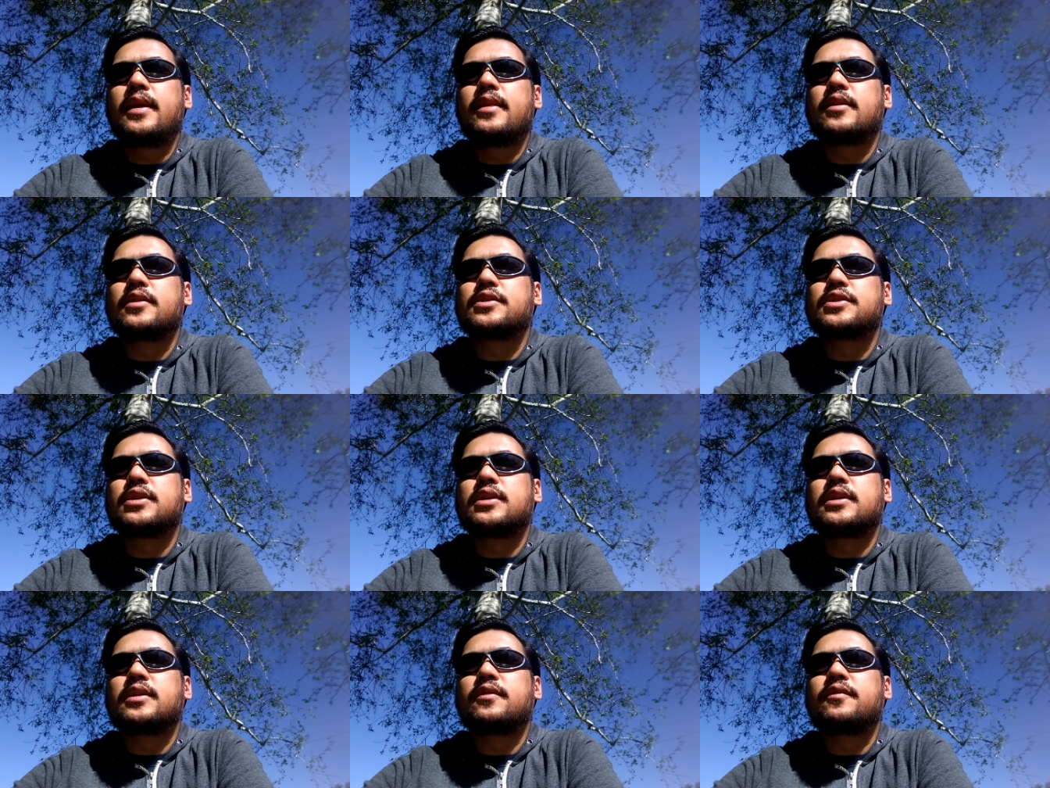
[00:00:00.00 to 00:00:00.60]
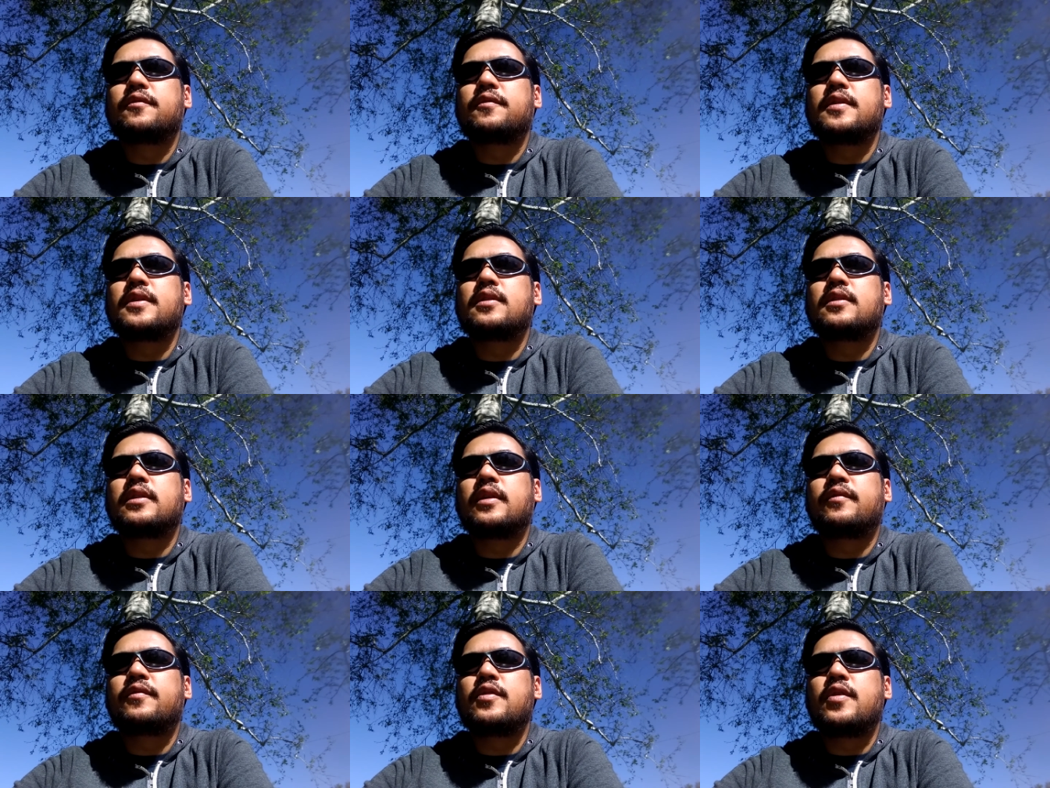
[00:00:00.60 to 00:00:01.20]
There's a
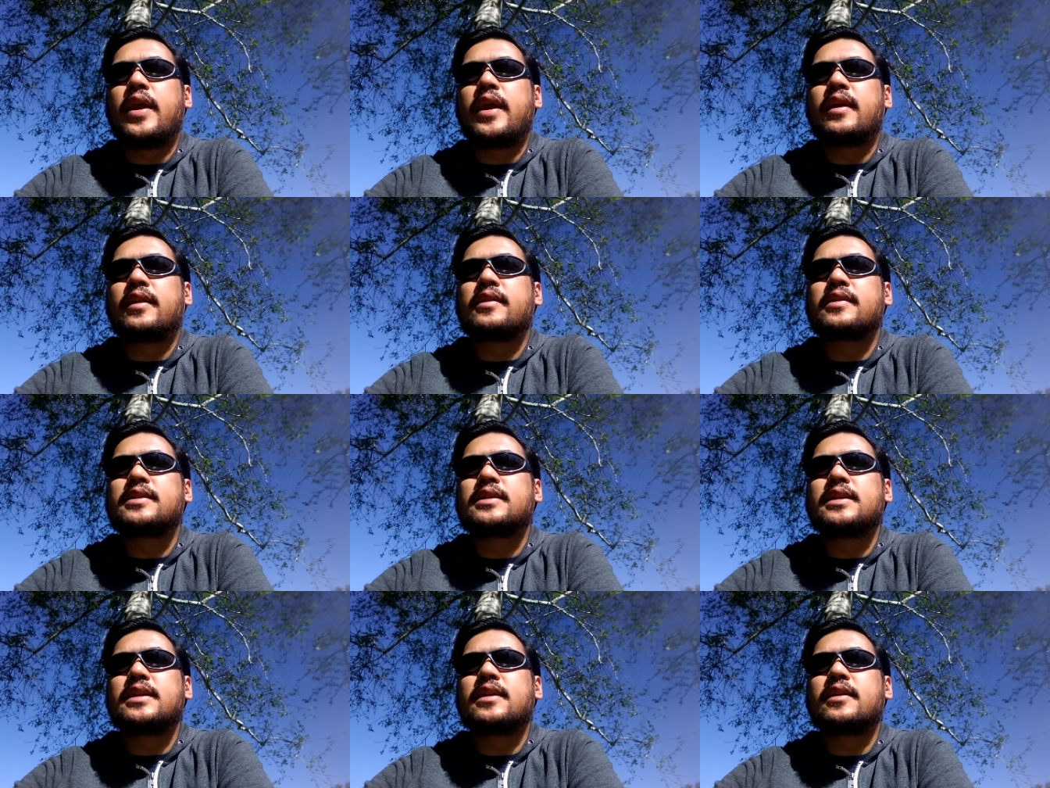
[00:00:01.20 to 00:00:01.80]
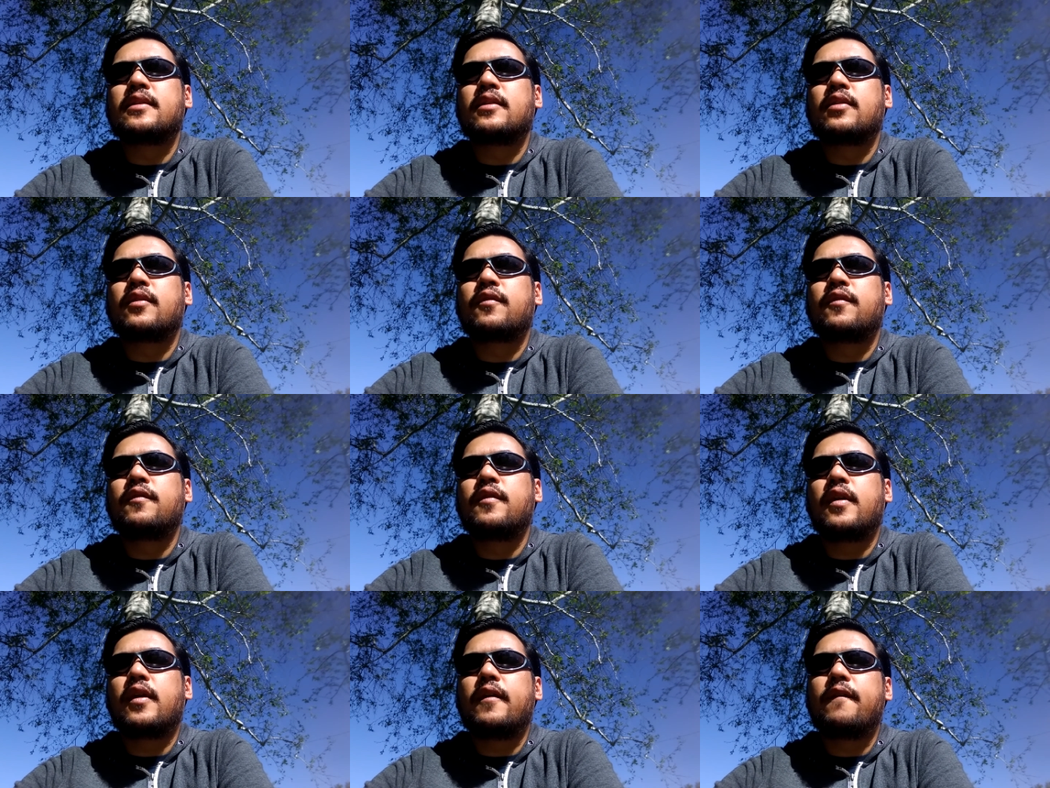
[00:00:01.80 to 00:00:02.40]
field, if you can see it, in the
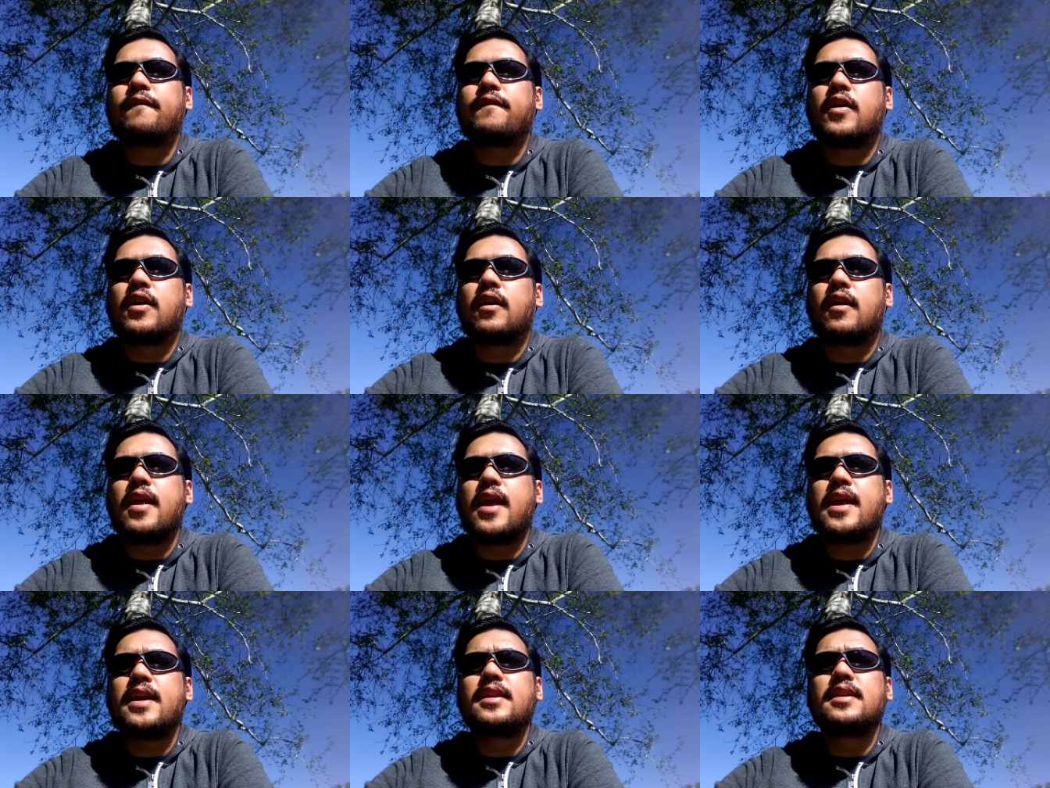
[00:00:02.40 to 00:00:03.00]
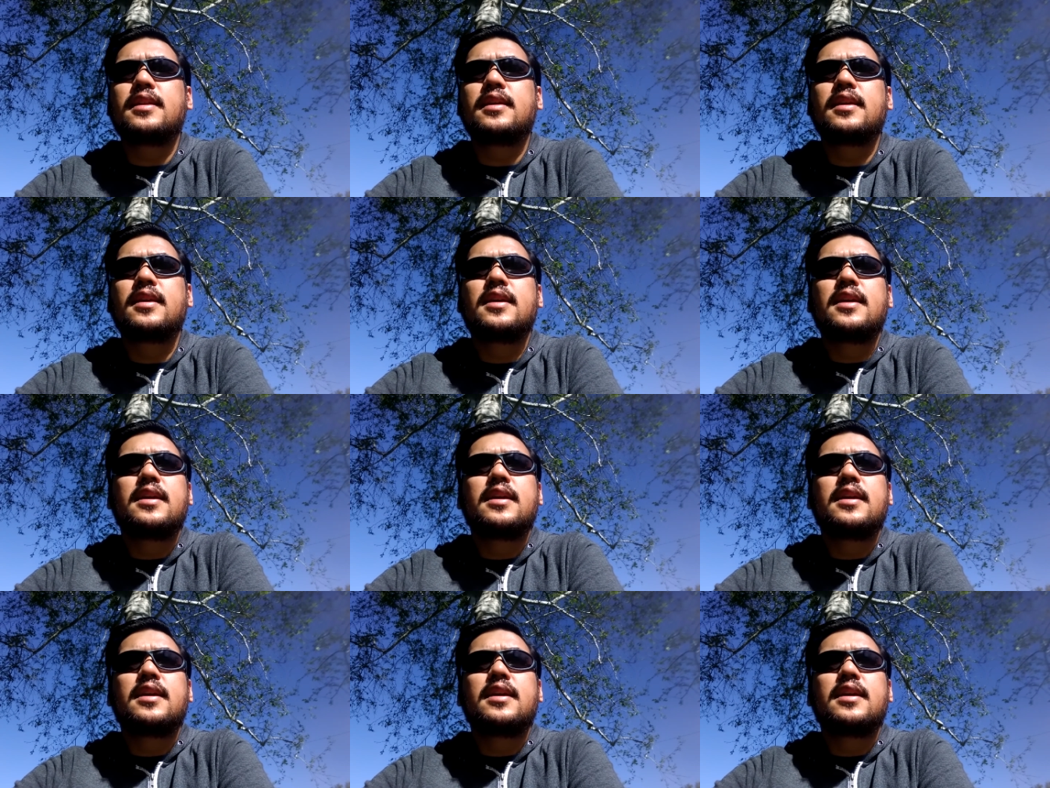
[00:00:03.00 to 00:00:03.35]
very far end.